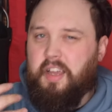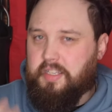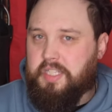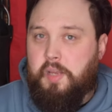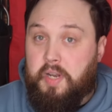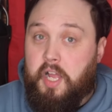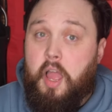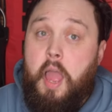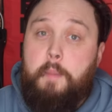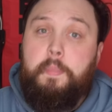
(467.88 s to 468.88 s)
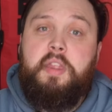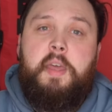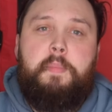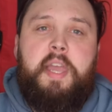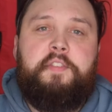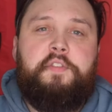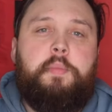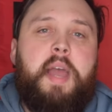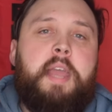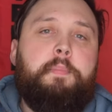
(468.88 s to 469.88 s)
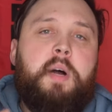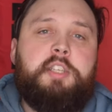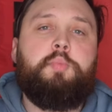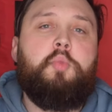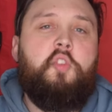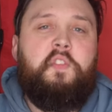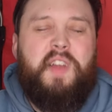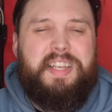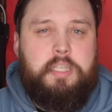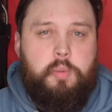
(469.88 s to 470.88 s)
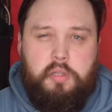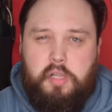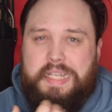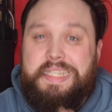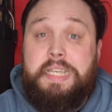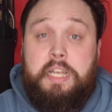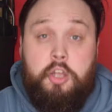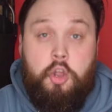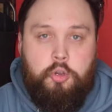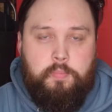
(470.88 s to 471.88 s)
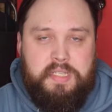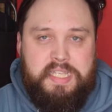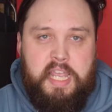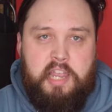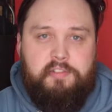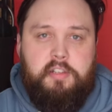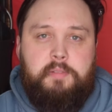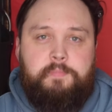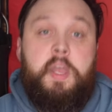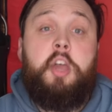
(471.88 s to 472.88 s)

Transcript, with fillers: similar, but they're made from a much more flexible, like silicone material.